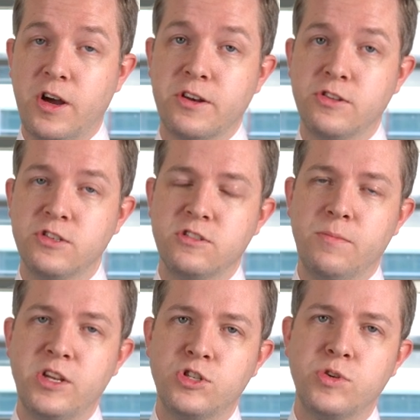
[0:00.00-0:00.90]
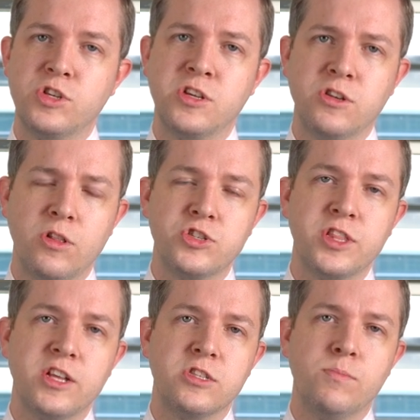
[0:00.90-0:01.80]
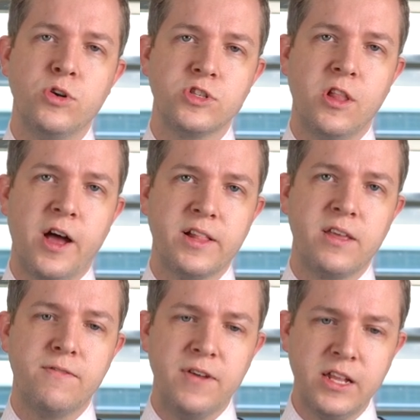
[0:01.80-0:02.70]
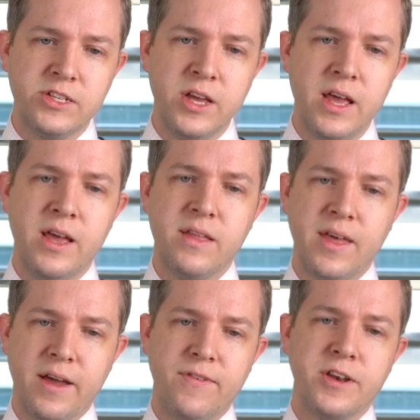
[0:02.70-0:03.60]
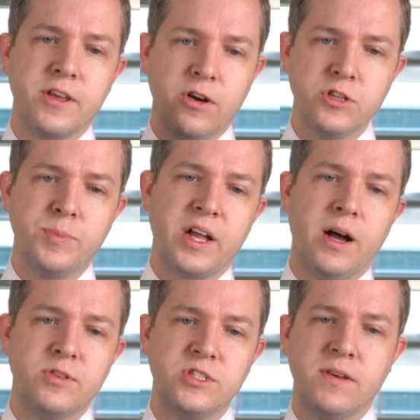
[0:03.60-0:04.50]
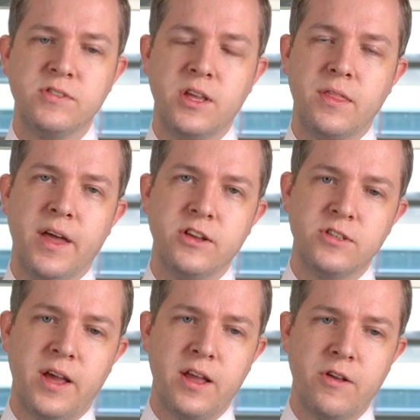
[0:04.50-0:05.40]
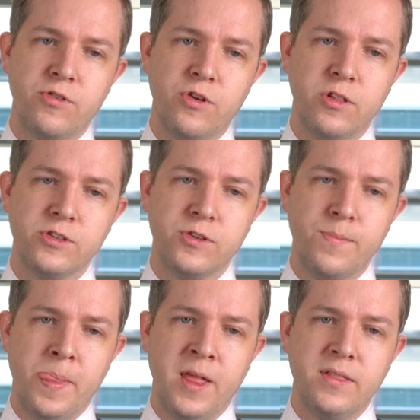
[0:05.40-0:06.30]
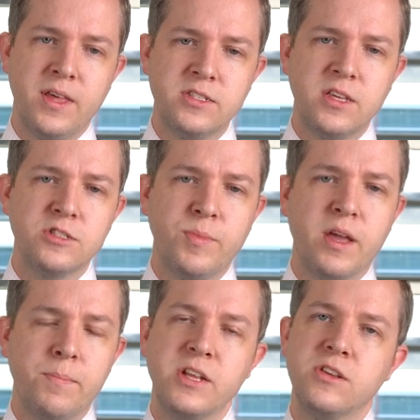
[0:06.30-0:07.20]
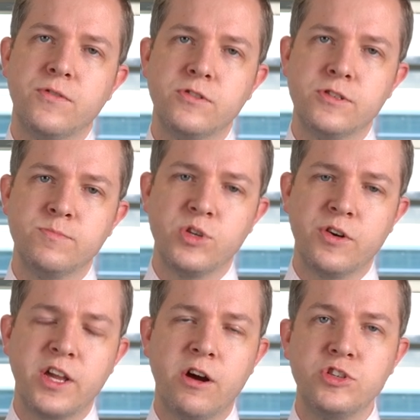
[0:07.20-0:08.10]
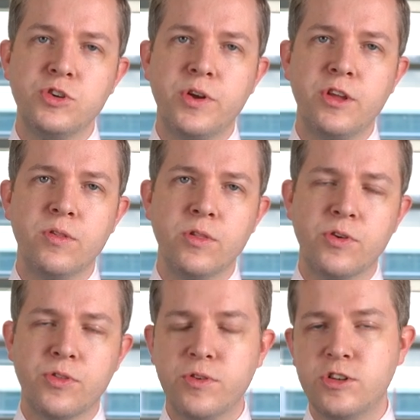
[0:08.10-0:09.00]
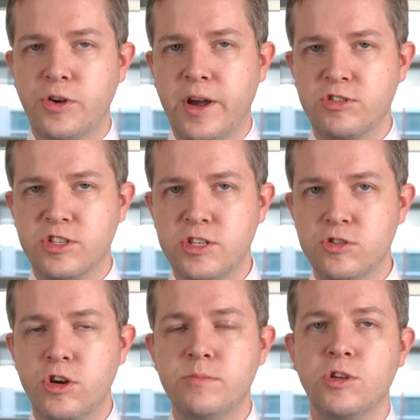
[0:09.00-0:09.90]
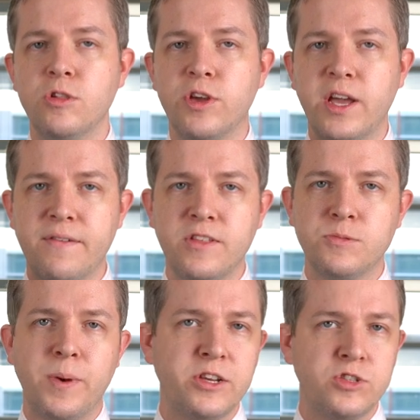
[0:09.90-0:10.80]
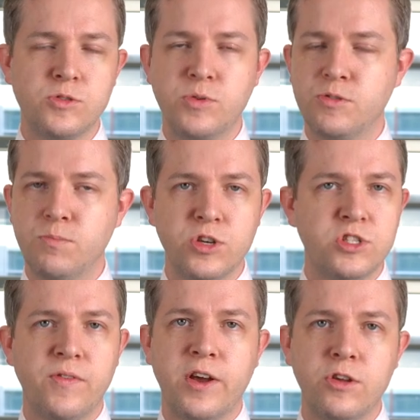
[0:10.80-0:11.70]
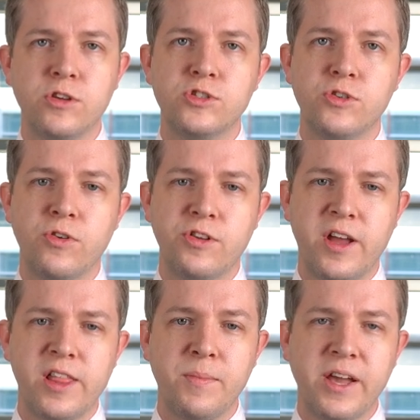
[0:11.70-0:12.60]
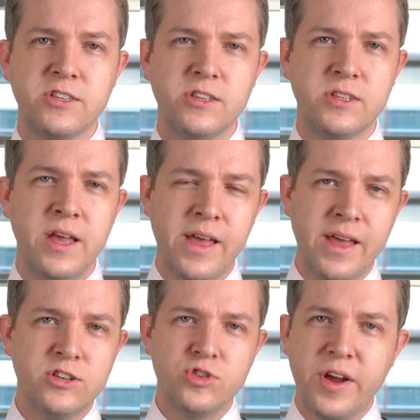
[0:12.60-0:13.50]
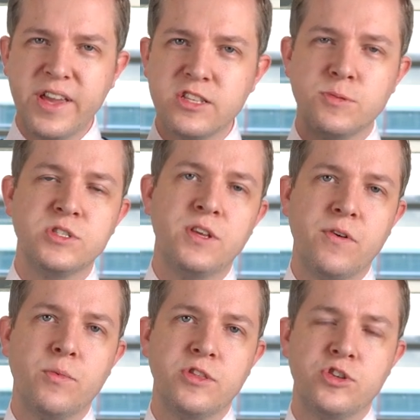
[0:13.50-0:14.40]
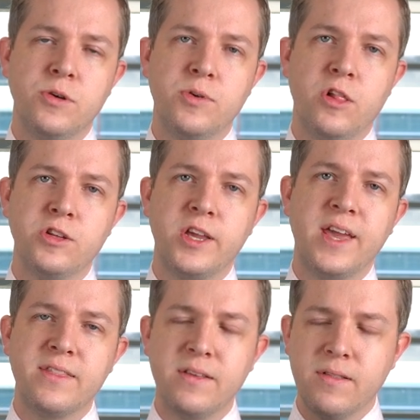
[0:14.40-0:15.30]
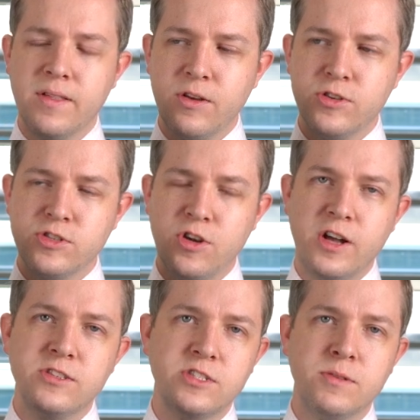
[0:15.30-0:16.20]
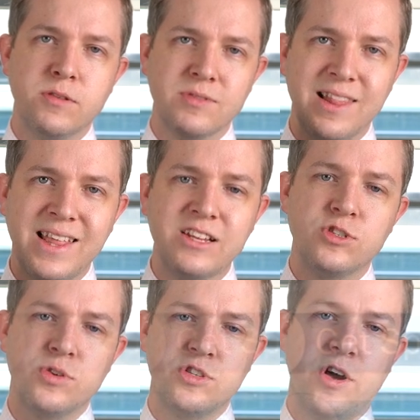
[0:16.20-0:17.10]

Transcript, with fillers: diagnosis of dementia, we're just acknowledging that's the most likely fit. That funding goes back up to $17,800. These things make a big difference. So I'd encourage you when you look through the geriatric syndromes, you're looking after these patients, which most of our units do on a daily basis, try and get specific with the terminology. Get the, those signs and symptoms linked to a